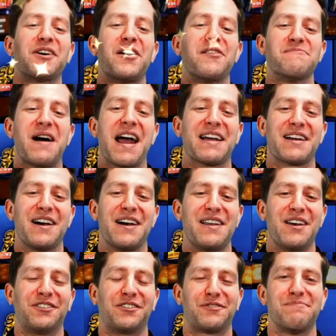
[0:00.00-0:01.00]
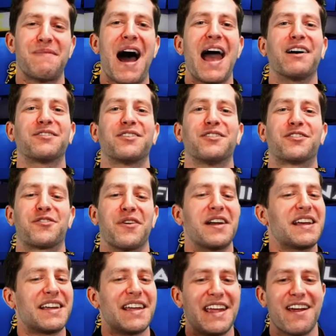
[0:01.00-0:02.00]
Oh my goodness, Smiles is
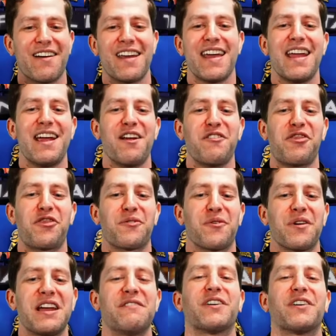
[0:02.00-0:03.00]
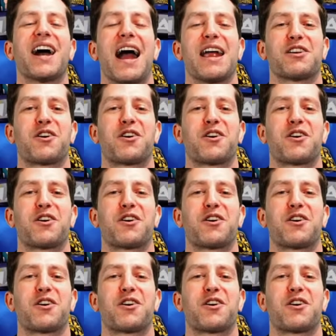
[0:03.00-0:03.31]
grinning ear to ear, three of a kind